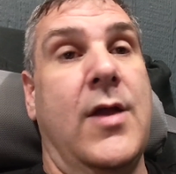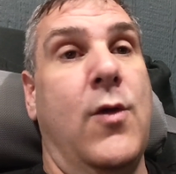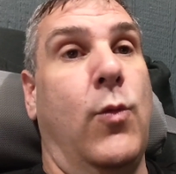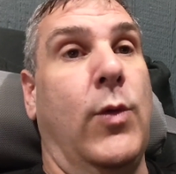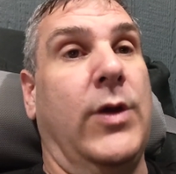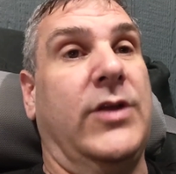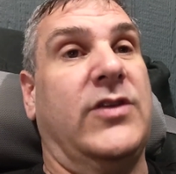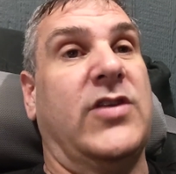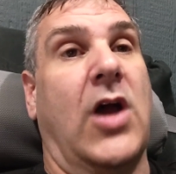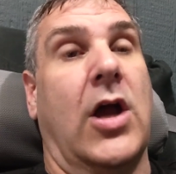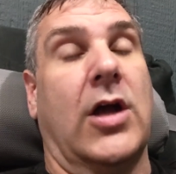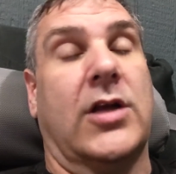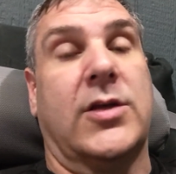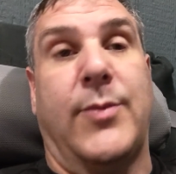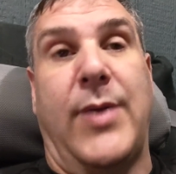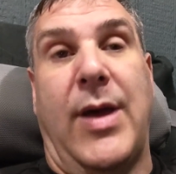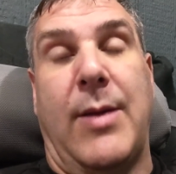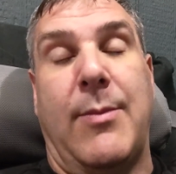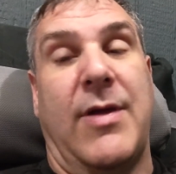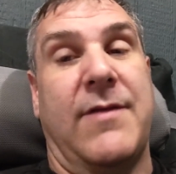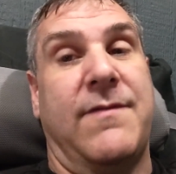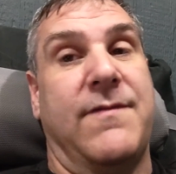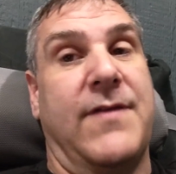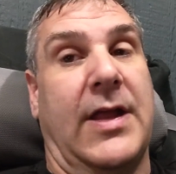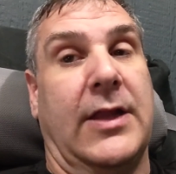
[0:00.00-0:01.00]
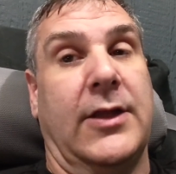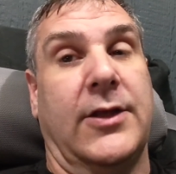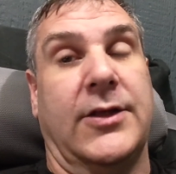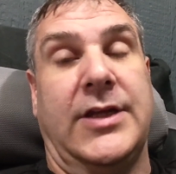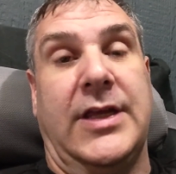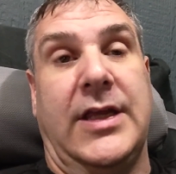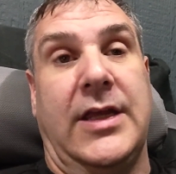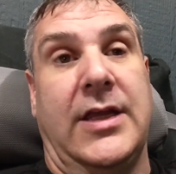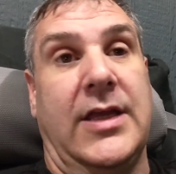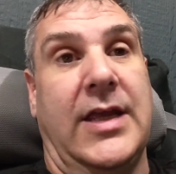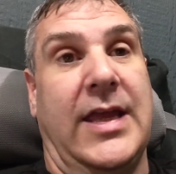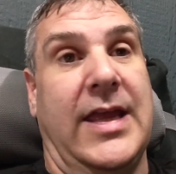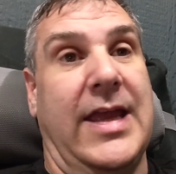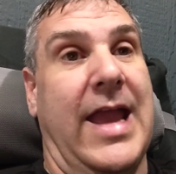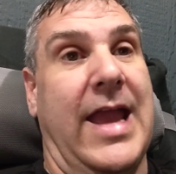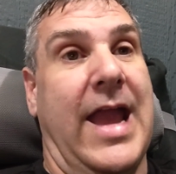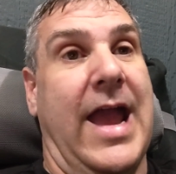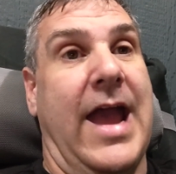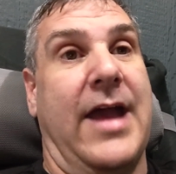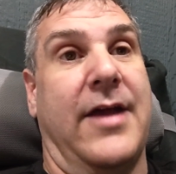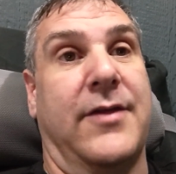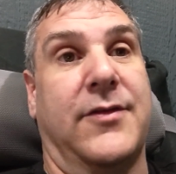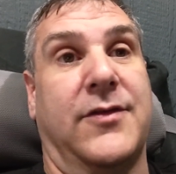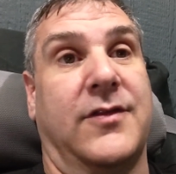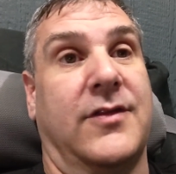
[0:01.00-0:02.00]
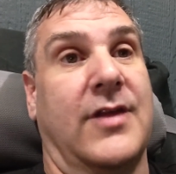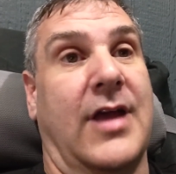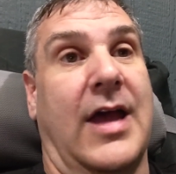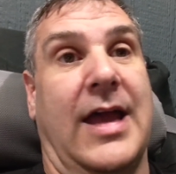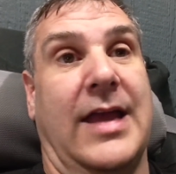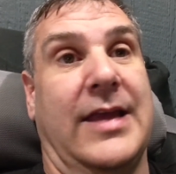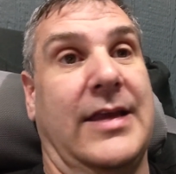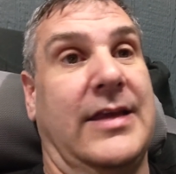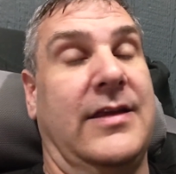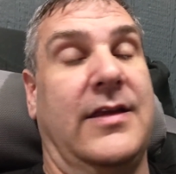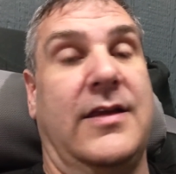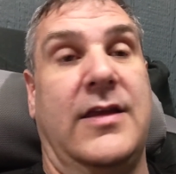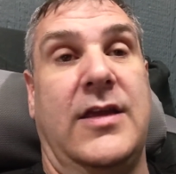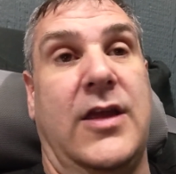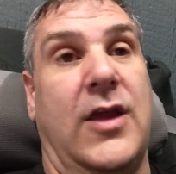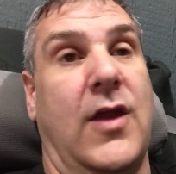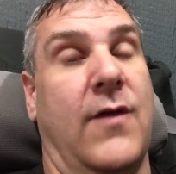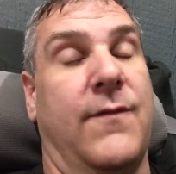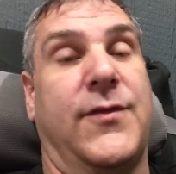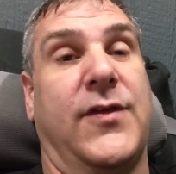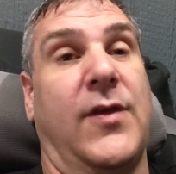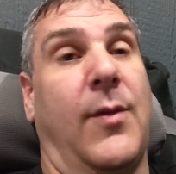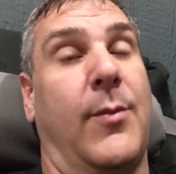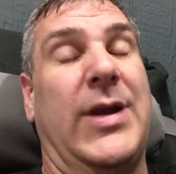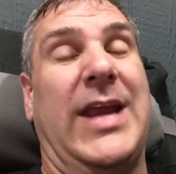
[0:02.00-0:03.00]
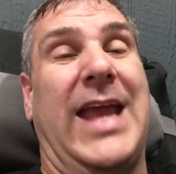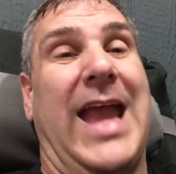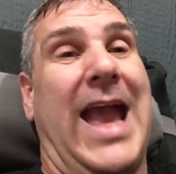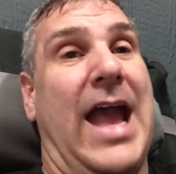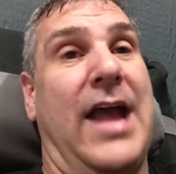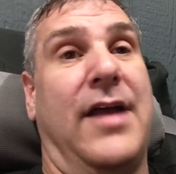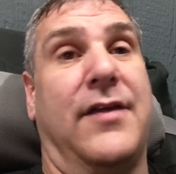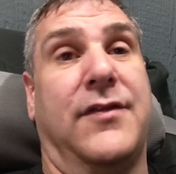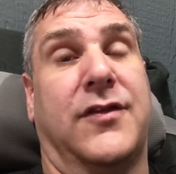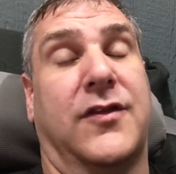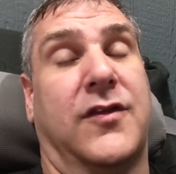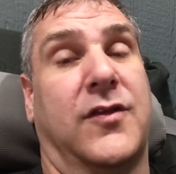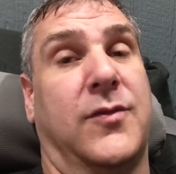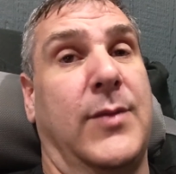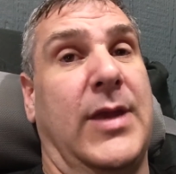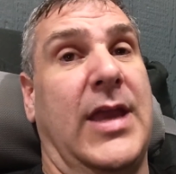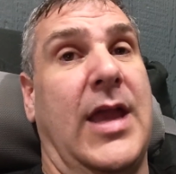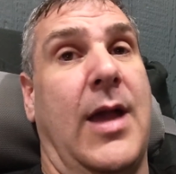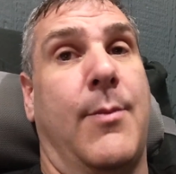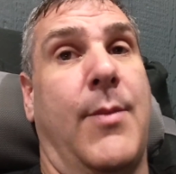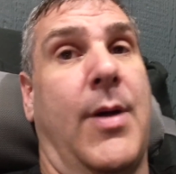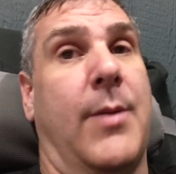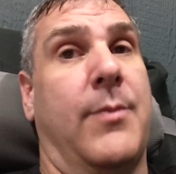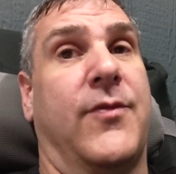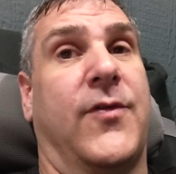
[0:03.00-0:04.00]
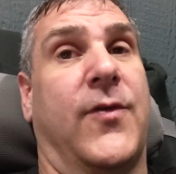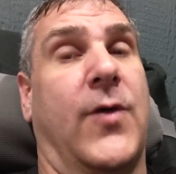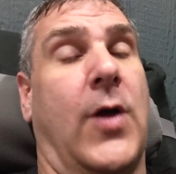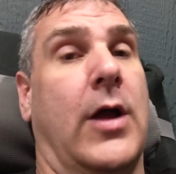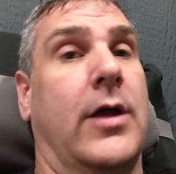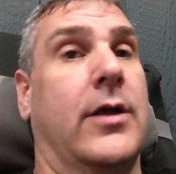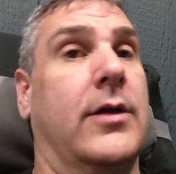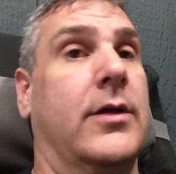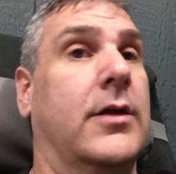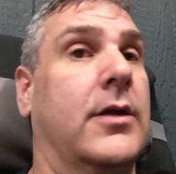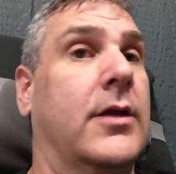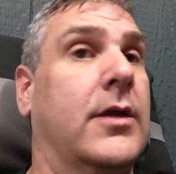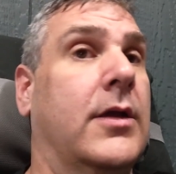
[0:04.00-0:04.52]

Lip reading: We talked about my felony. He asked, if somebody asks me, I'm up front.